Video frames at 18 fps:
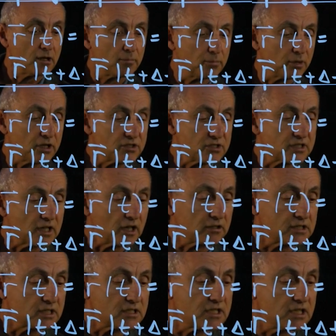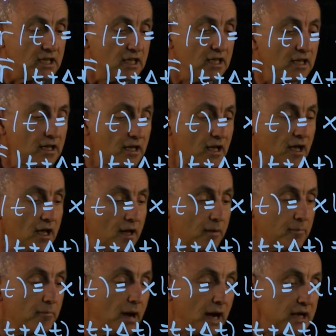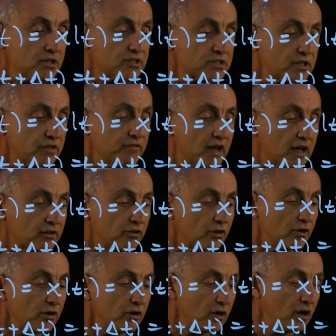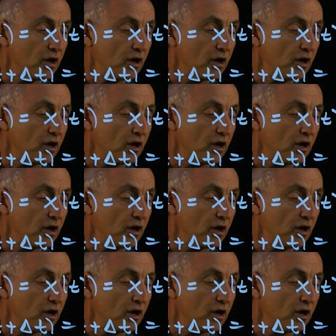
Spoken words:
plus delta t minus the vector